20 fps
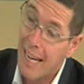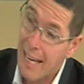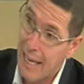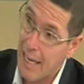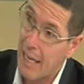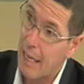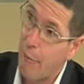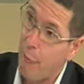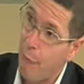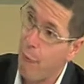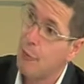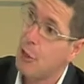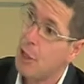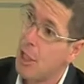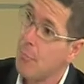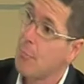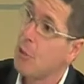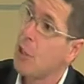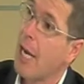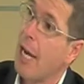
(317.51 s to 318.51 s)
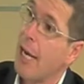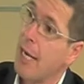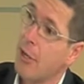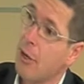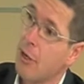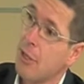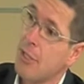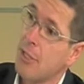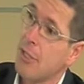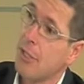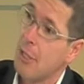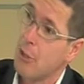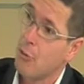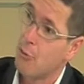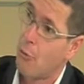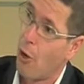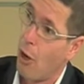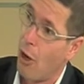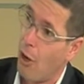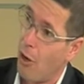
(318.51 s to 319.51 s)
If Jim Chanos is
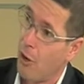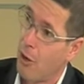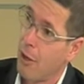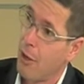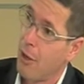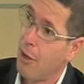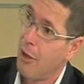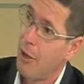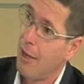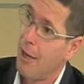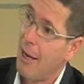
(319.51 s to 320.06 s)
wrong,